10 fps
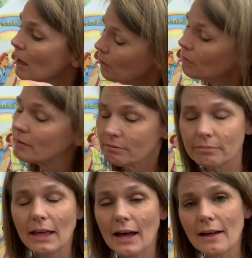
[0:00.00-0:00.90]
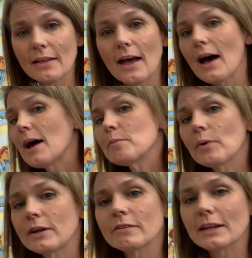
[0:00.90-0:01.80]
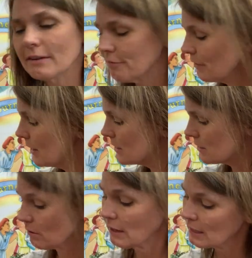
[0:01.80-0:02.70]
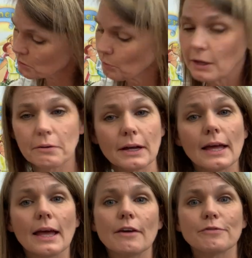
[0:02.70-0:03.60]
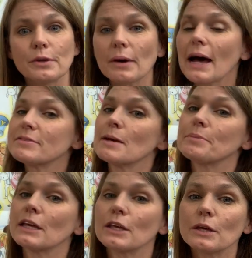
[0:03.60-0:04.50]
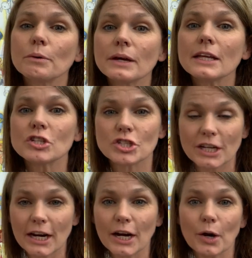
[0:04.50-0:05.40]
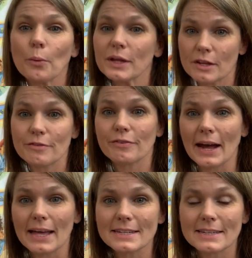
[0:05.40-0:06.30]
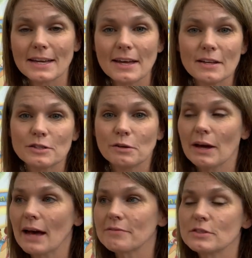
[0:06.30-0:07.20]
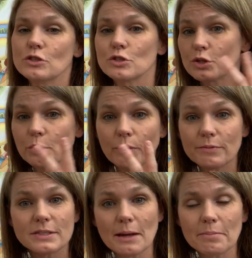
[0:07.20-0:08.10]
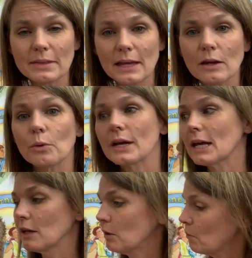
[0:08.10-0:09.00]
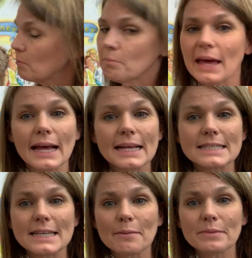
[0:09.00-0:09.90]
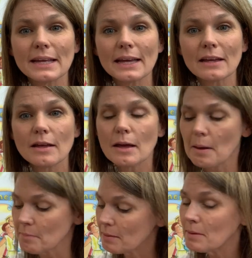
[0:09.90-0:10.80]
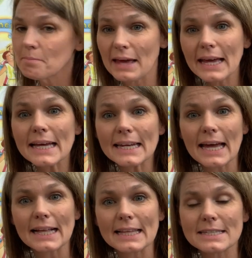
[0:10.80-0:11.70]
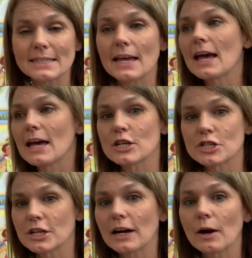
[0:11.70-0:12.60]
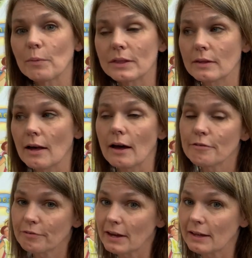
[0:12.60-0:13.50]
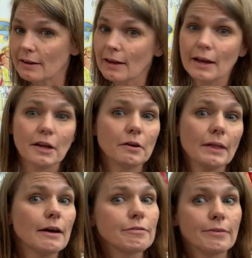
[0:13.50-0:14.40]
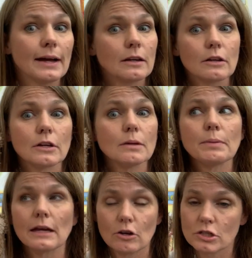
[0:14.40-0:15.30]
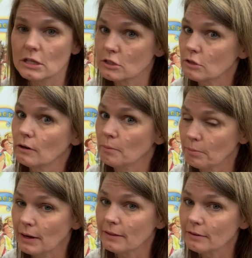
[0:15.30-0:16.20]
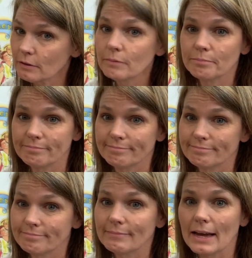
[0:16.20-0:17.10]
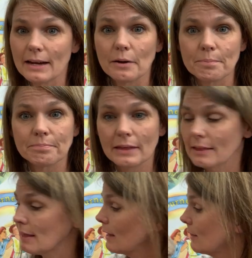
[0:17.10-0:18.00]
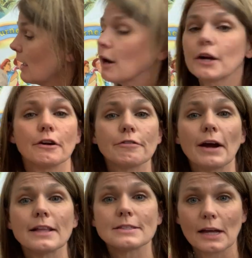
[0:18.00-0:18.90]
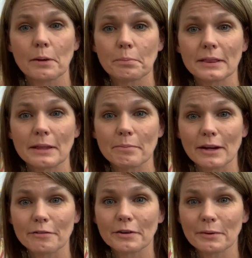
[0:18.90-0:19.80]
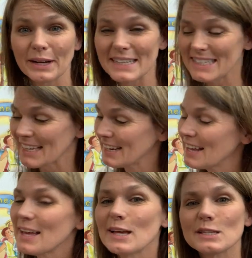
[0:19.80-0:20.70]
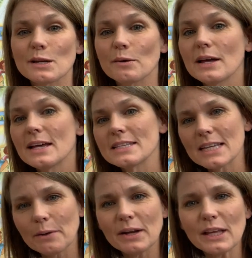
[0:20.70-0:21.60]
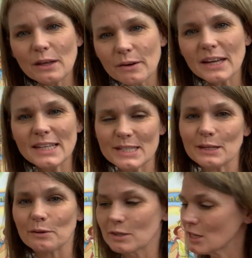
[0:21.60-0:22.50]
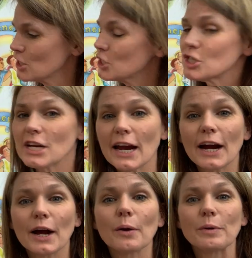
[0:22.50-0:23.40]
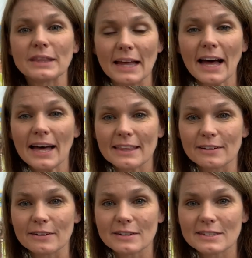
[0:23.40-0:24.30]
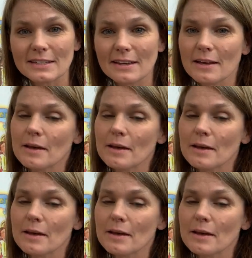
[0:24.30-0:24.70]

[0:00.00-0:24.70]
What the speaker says: Oh, yeah? I'm wondering, friends, if he's wondering if you have something you can share with a friend. Do you have two of something, or can you make something? Maybe make a necklace and share it with a friend. You know, that friend could be your sister or brother. I know. They are your friends. God put them there for a reason. So see what you can do to share with others,